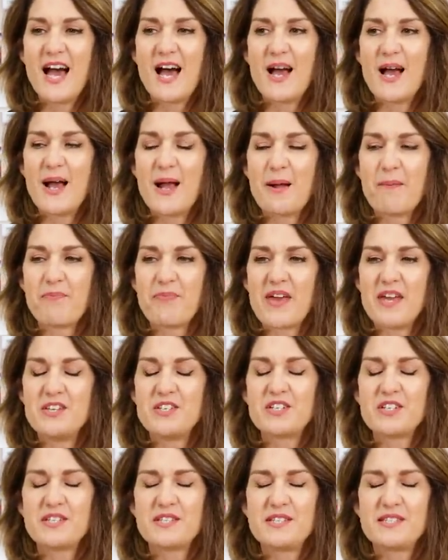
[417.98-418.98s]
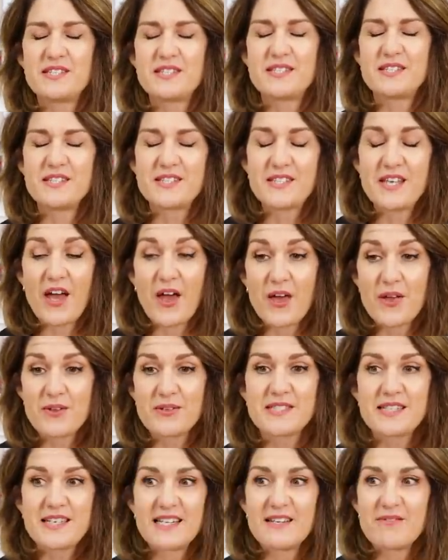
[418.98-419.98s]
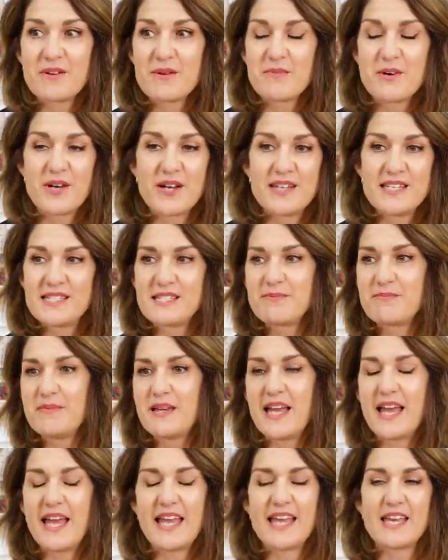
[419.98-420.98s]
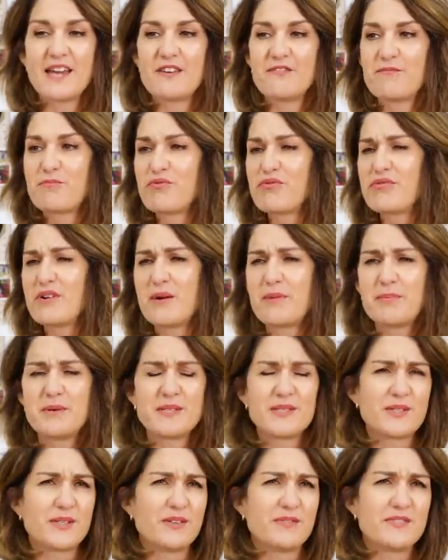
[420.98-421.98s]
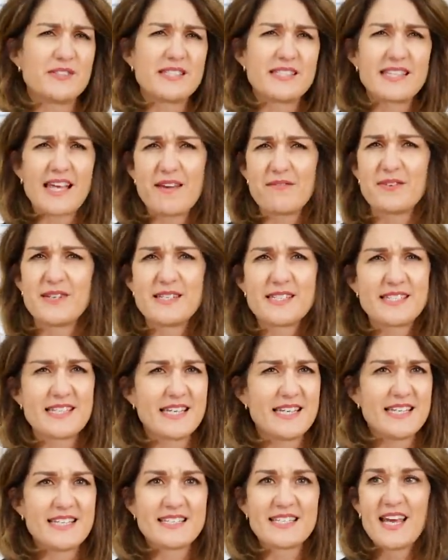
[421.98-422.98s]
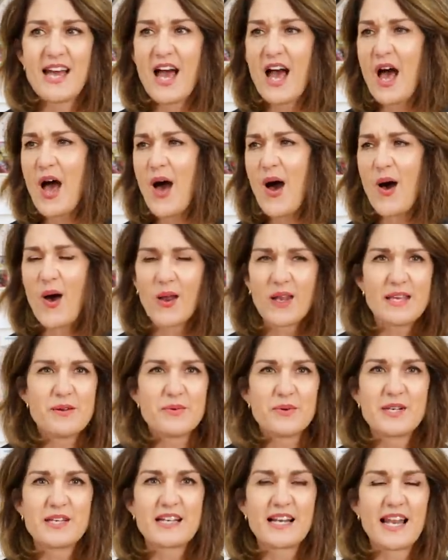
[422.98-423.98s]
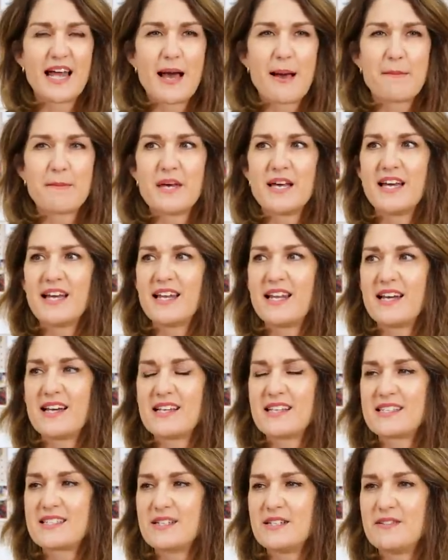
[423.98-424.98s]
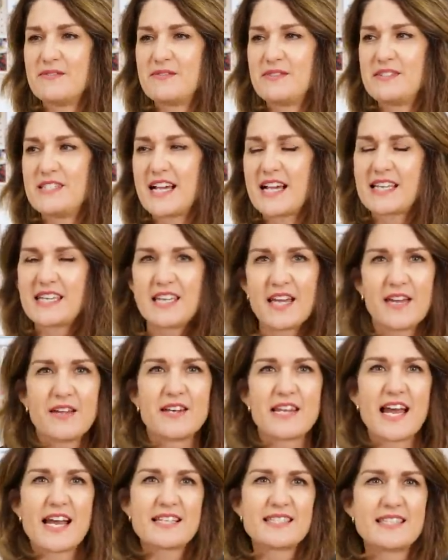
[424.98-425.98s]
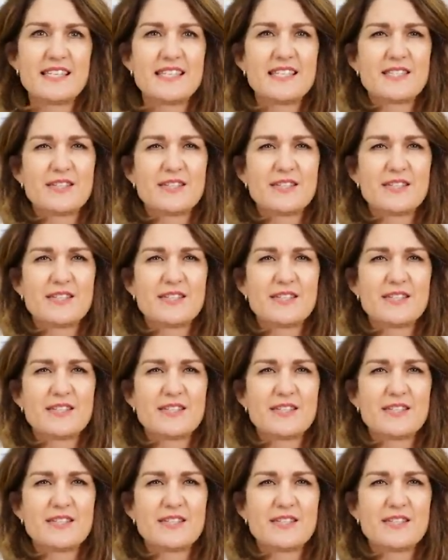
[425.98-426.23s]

and just totally reminded me of proper sort of 70s Hollywood glamour, like sort of Jackie Onassis